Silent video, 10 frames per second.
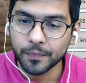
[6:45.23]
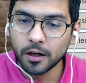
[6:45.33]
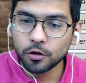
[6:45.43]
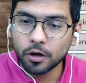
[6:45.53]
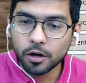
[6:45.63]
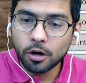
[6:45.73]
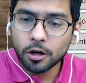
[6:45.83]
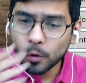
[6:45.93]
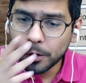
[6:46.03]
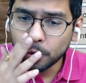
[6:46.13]
You are not
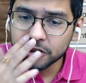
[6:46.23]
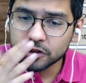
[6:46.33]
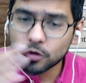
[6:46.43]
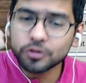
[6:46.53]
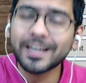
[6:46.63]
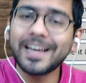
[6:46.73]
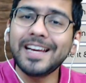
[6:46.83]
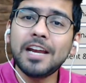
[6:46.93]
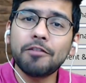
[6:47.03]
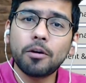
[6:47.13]
going to disclose any
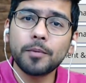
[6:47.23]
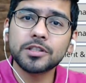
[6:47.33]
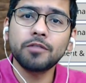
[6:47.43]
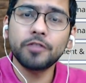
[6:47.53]
information